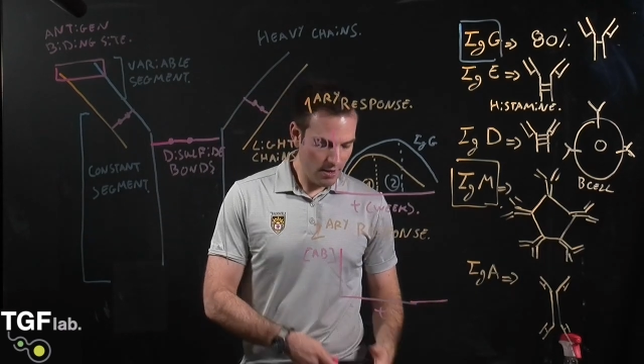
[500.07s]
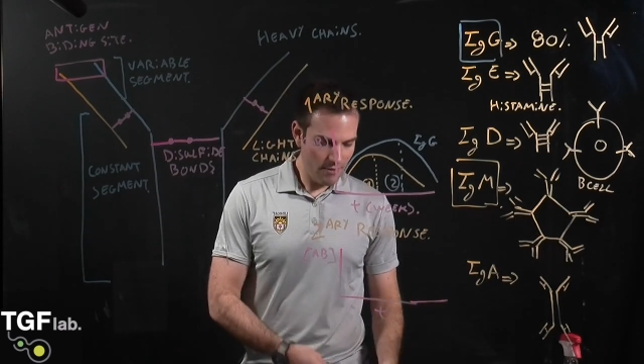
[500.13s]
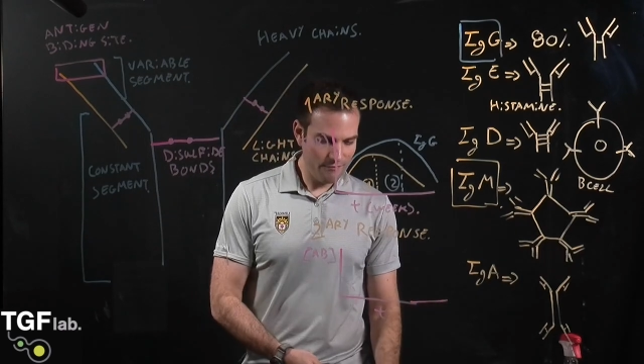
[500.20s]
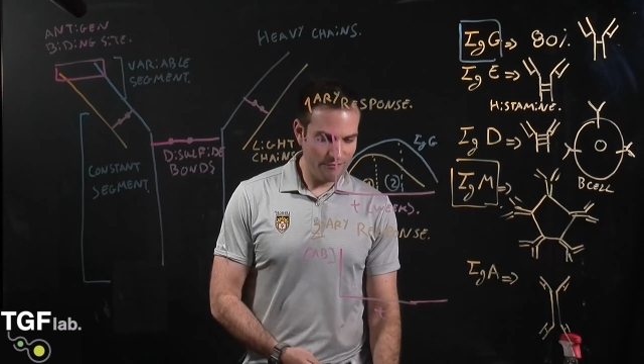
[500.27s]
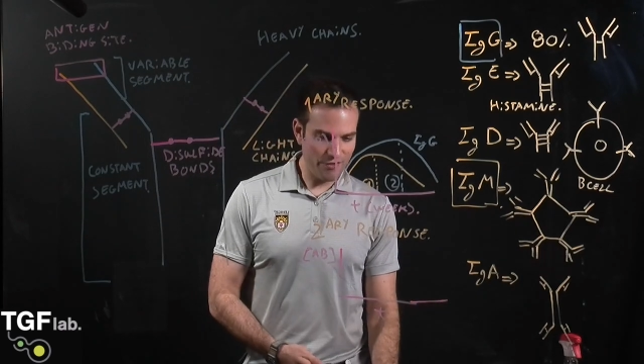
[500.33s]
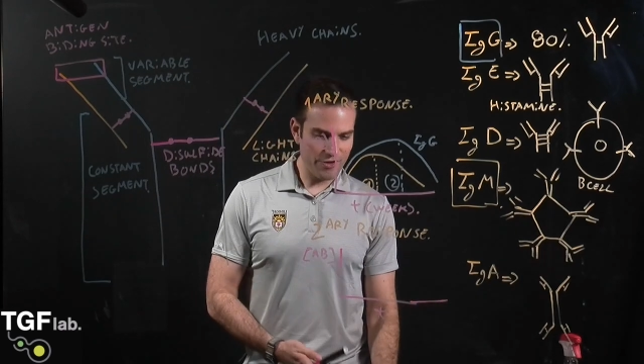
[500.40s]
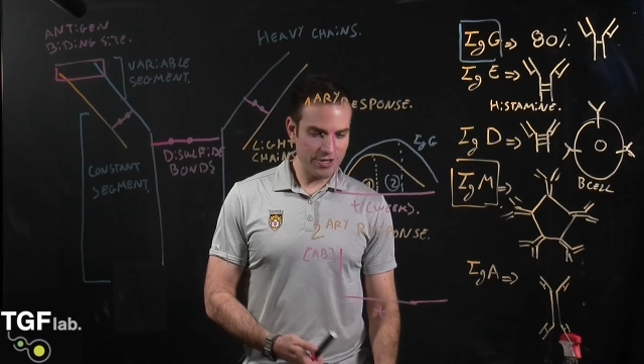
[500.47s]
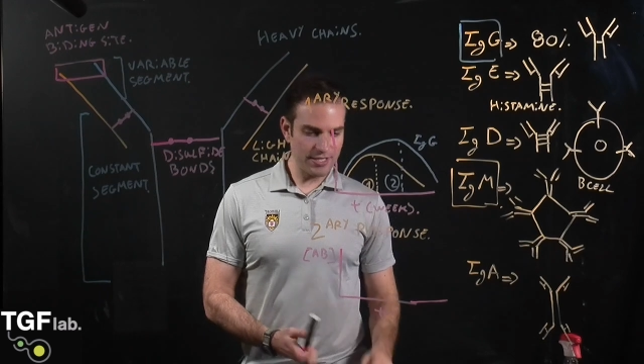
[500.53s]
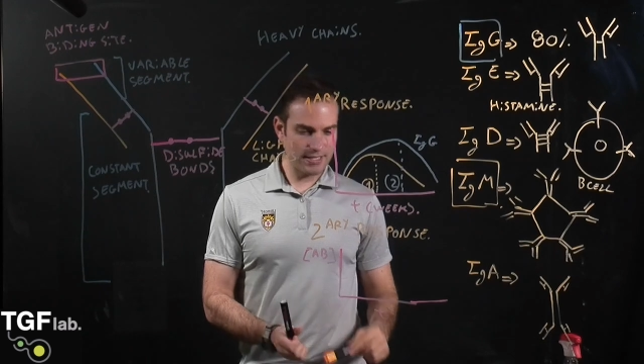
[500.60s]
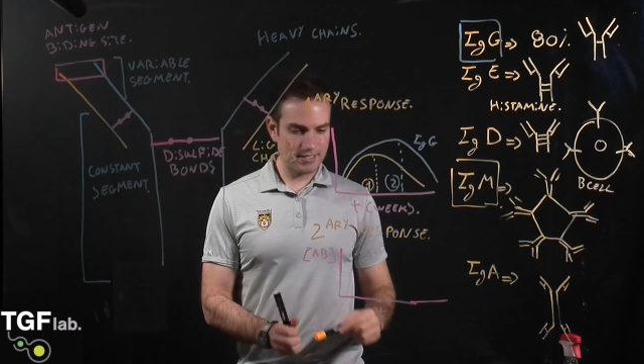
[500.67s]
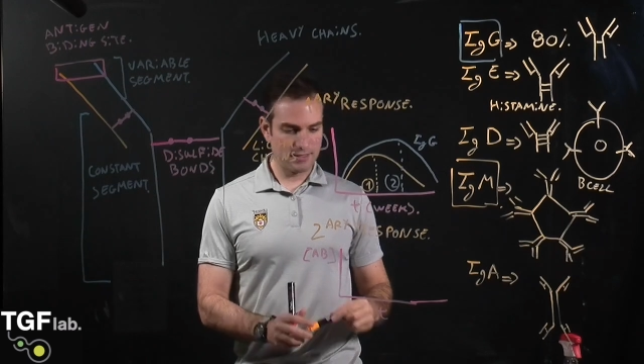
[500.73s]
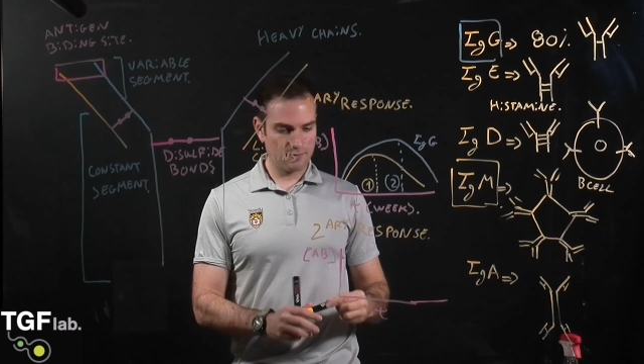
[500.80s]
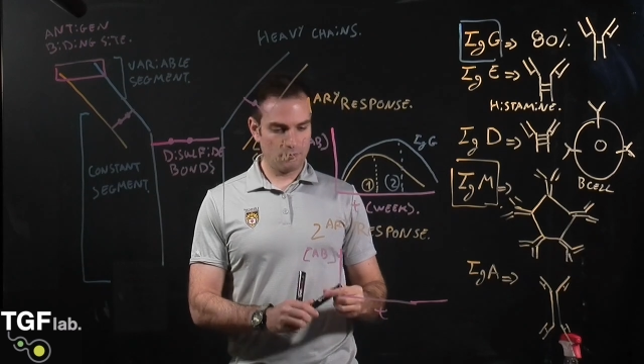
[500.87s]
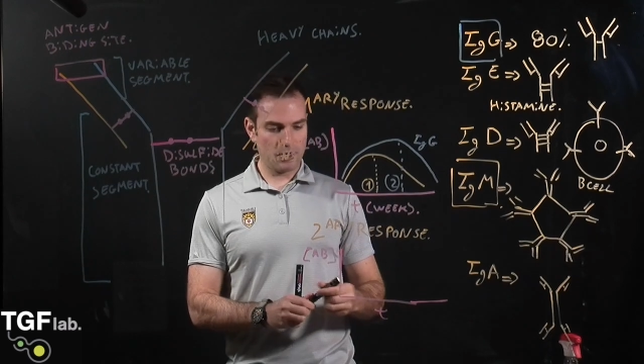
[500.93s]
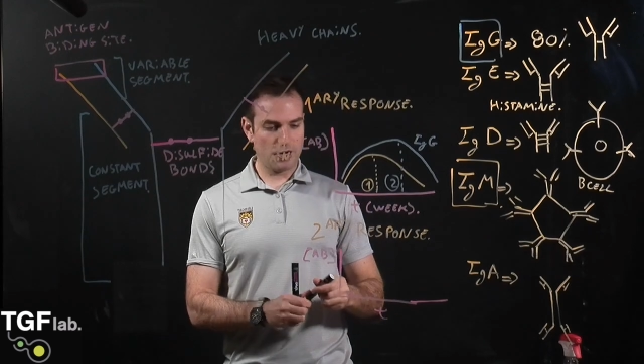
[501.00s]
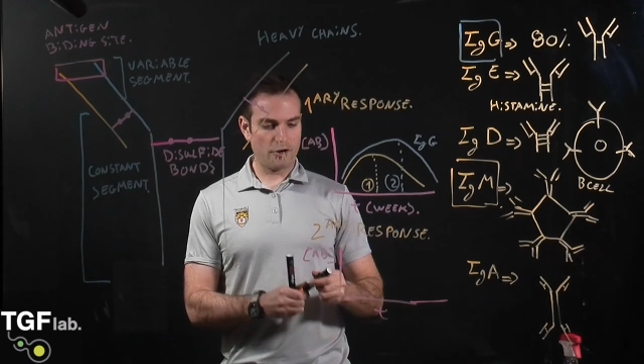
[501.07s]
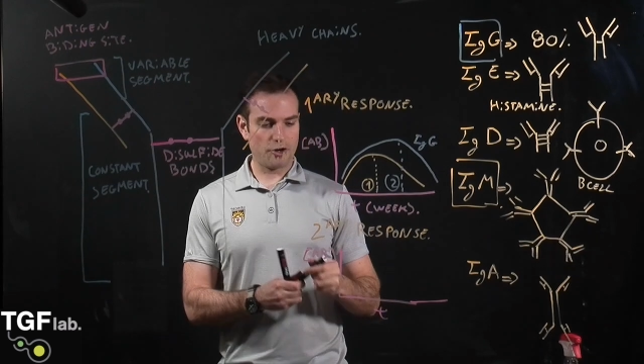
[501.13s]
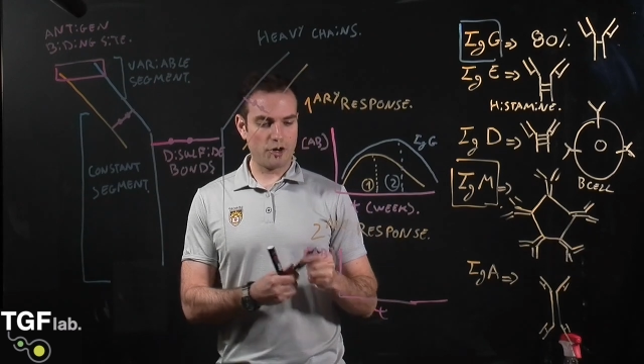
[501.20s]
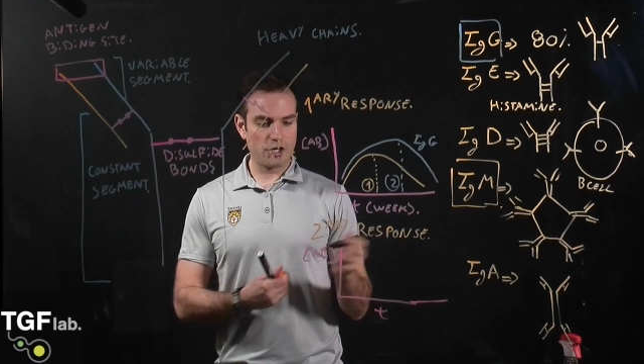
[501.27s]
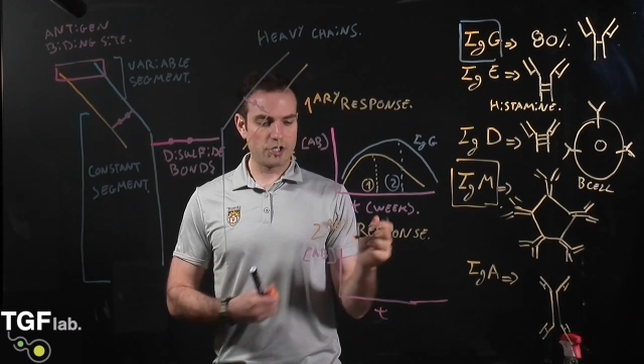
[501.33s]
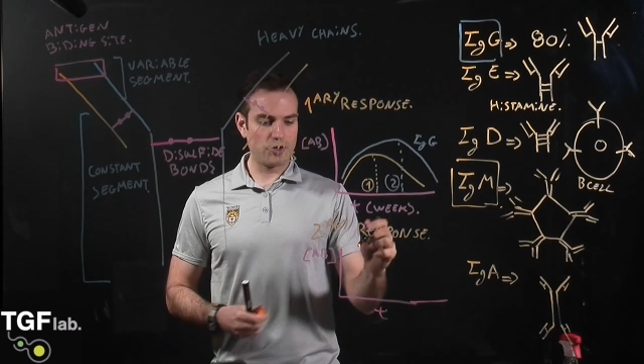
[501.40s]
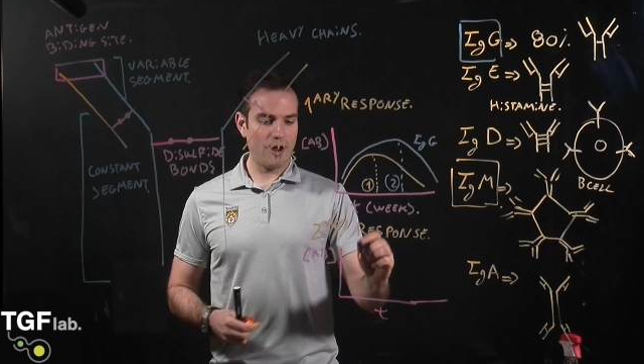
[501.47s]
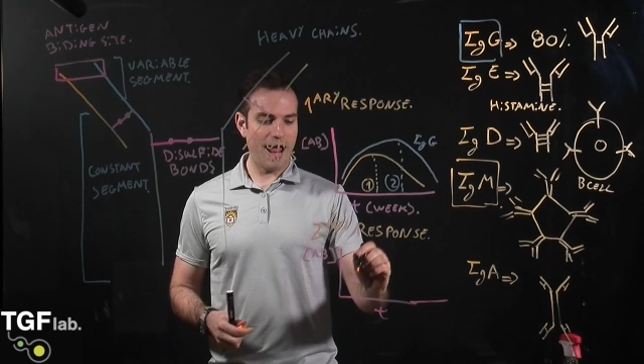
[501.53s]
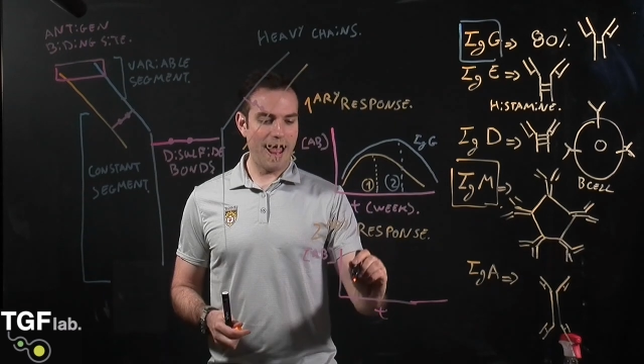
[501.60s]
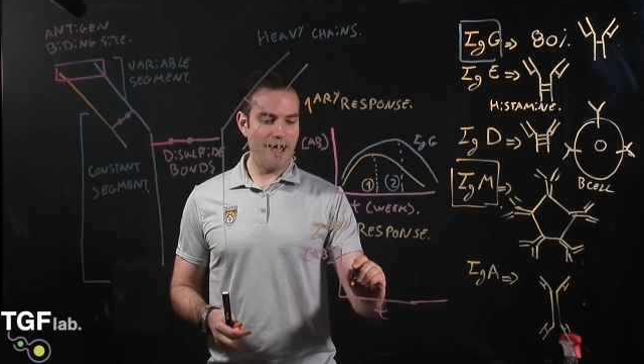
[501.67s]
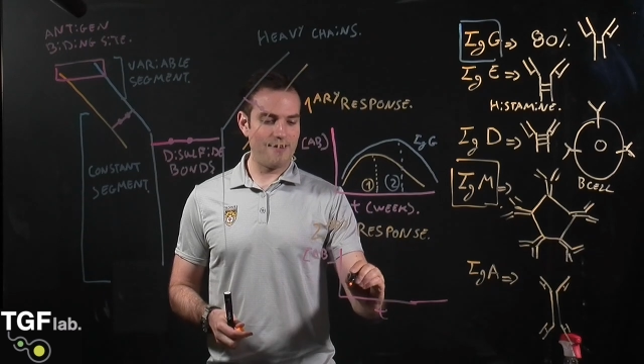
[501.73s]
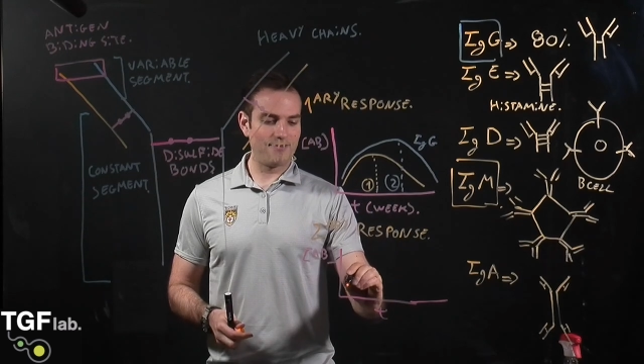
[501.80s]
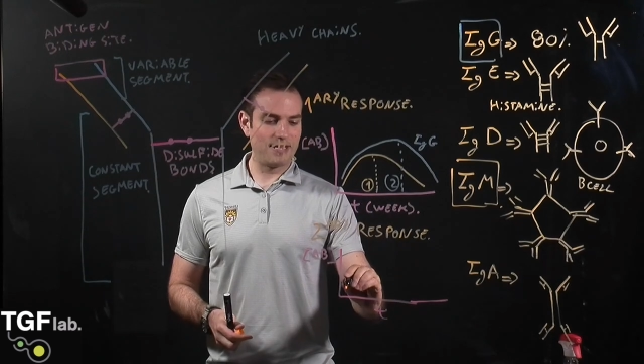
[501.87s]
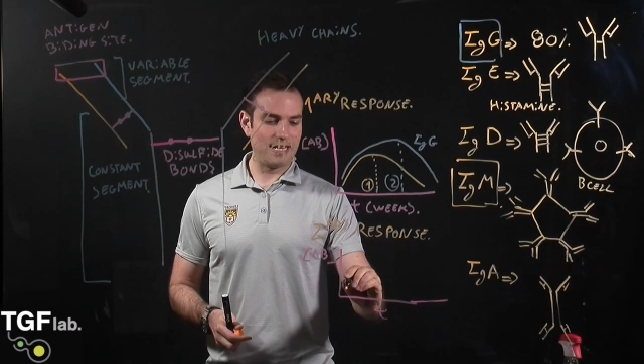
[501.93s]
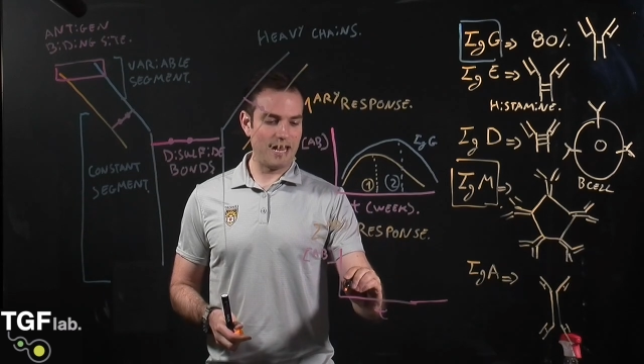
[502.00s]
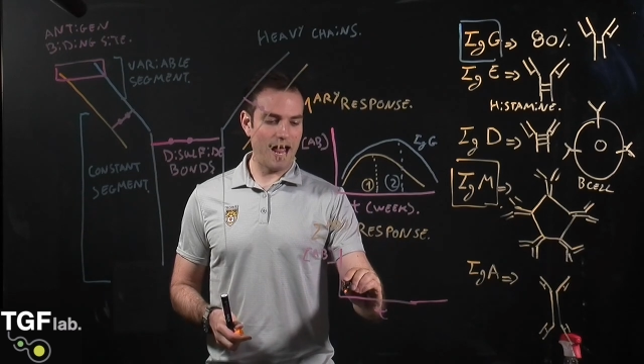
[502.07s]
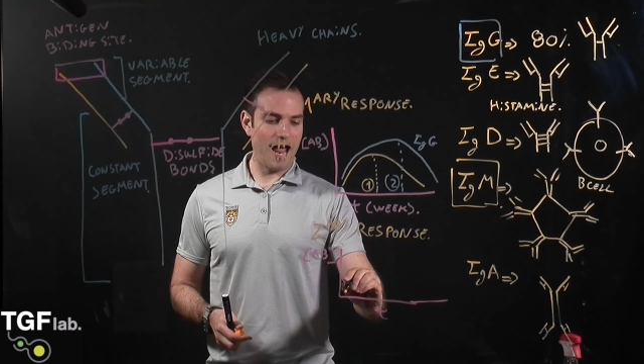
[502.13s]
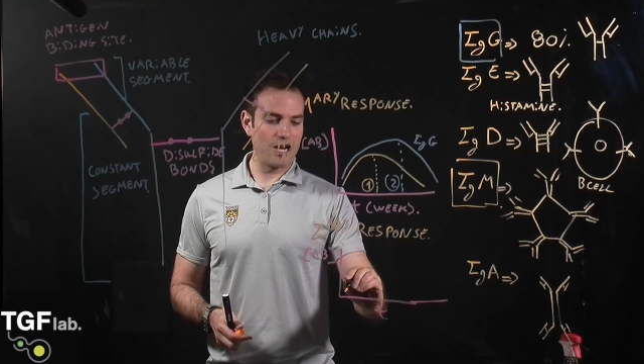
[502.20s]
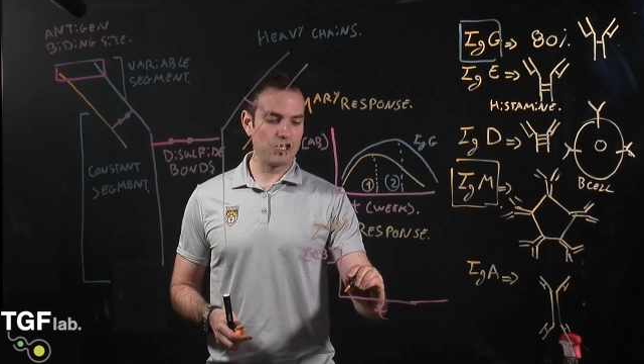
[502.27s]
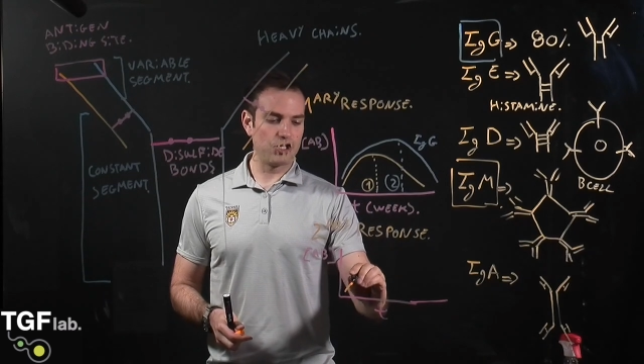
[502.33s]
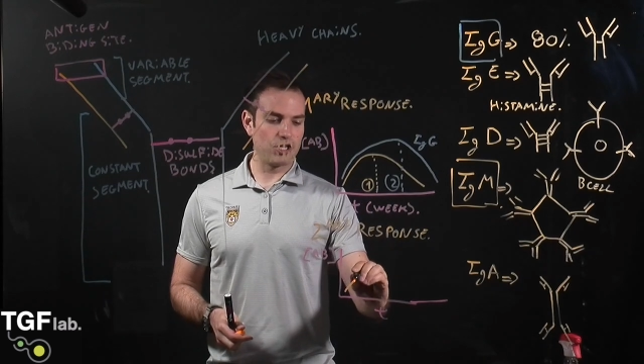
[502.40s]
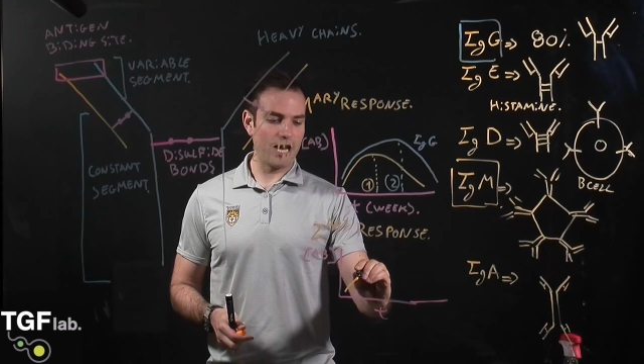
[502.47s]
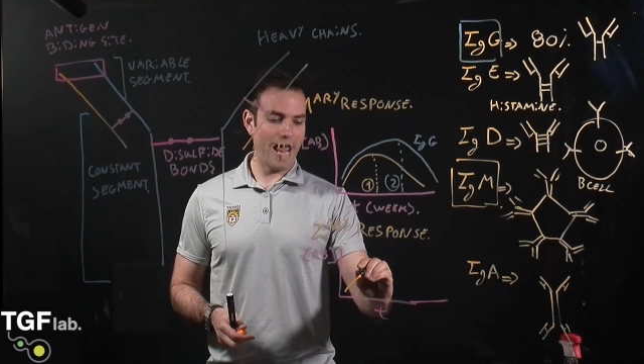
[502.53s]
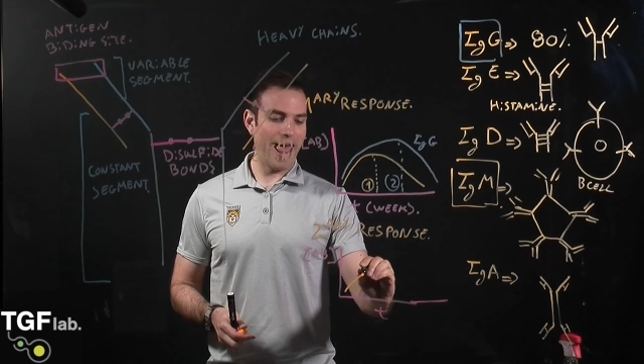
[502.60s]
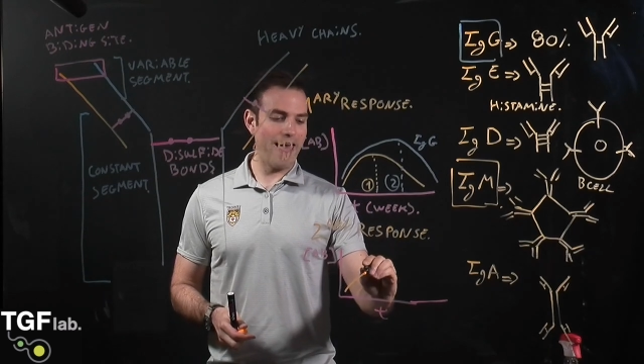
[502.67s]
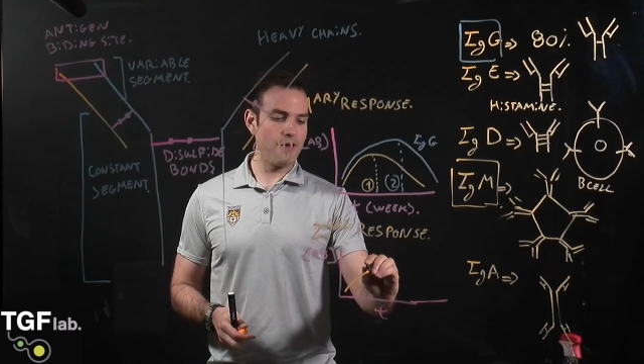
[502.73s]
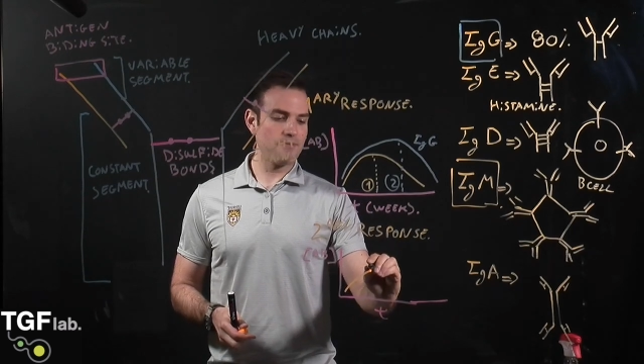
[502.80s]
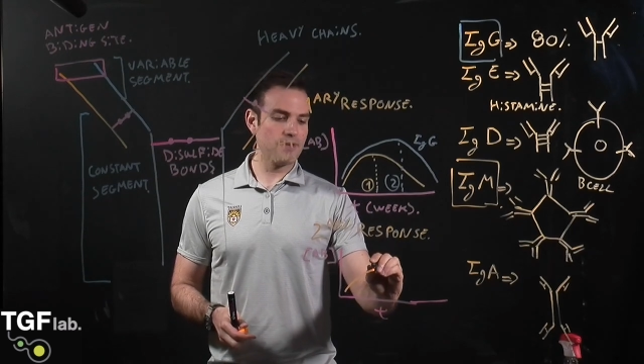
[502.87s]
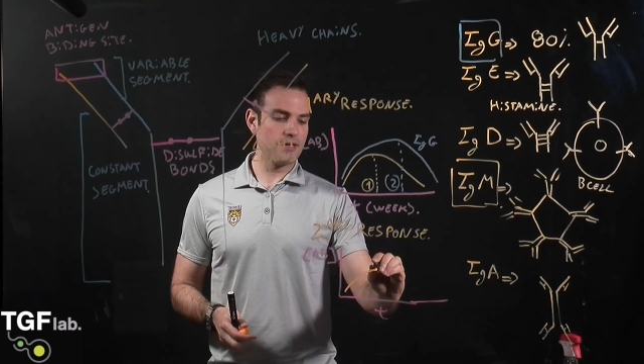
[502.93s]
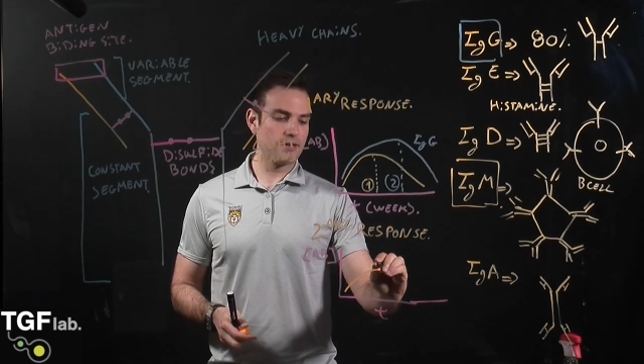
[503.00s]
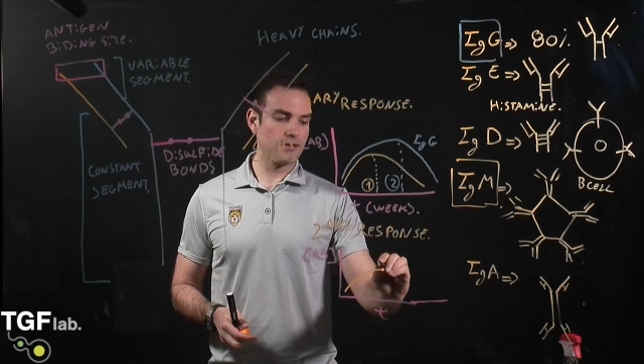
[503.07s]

First, we are going to have the IgM,